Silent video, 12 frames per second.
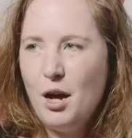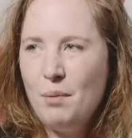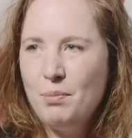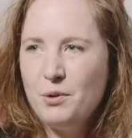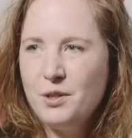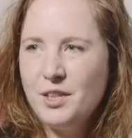
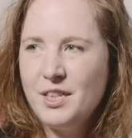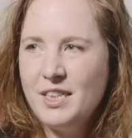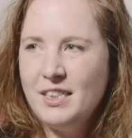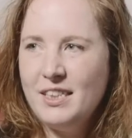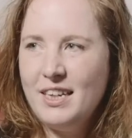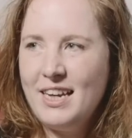
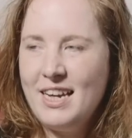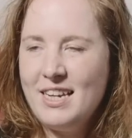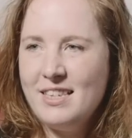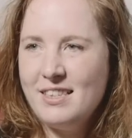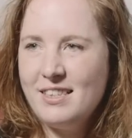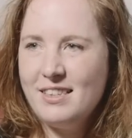Abortion
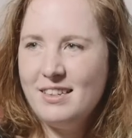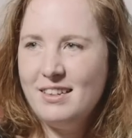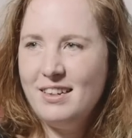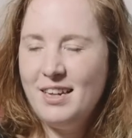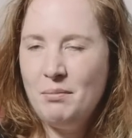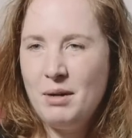is,
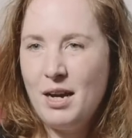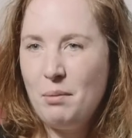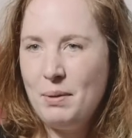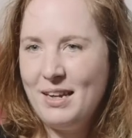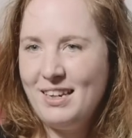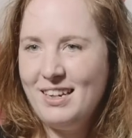in my
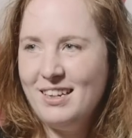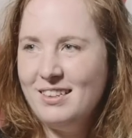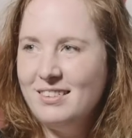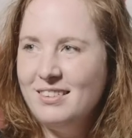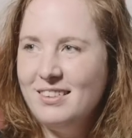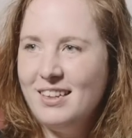opinion,
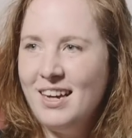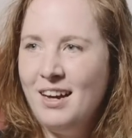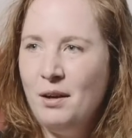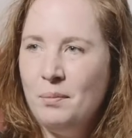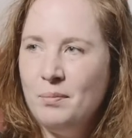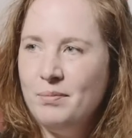
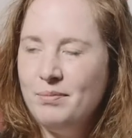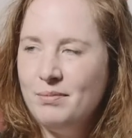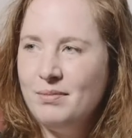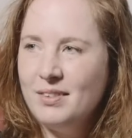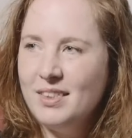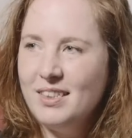um,
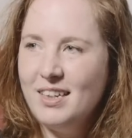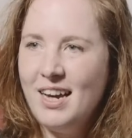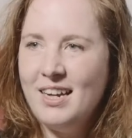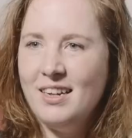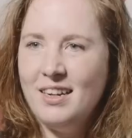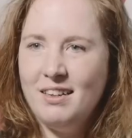
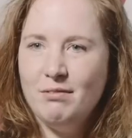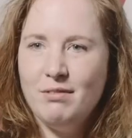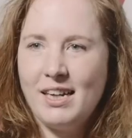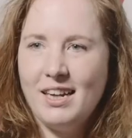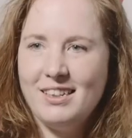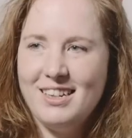and I
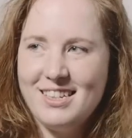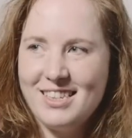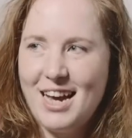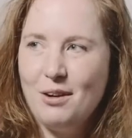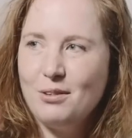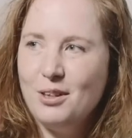recognise
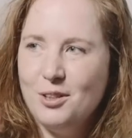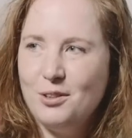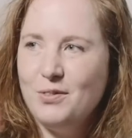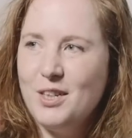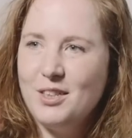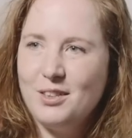how
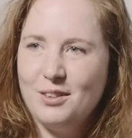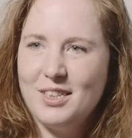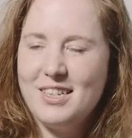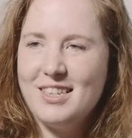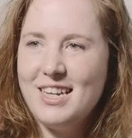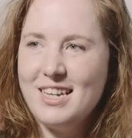controversial
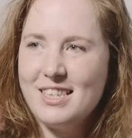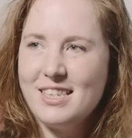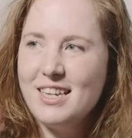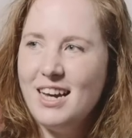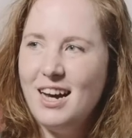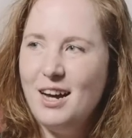this is,
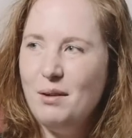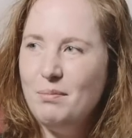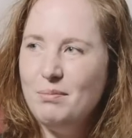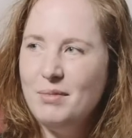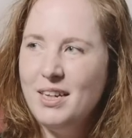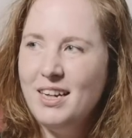
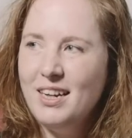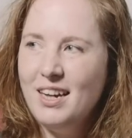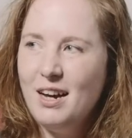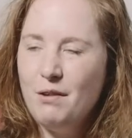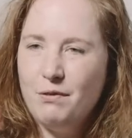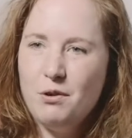um,
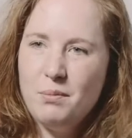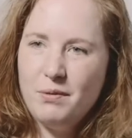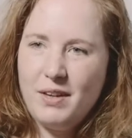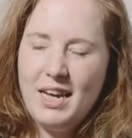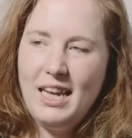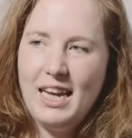a form
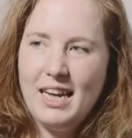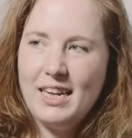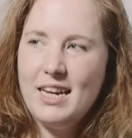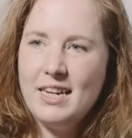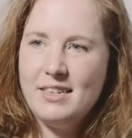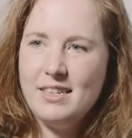of killing.
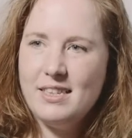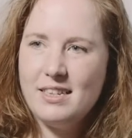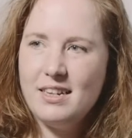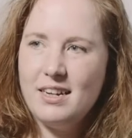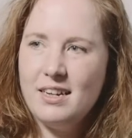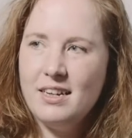It is
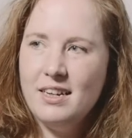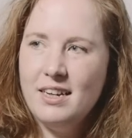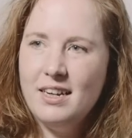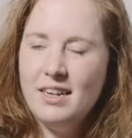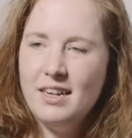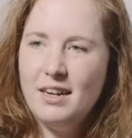a,
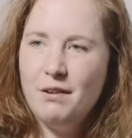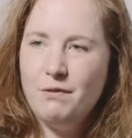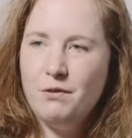a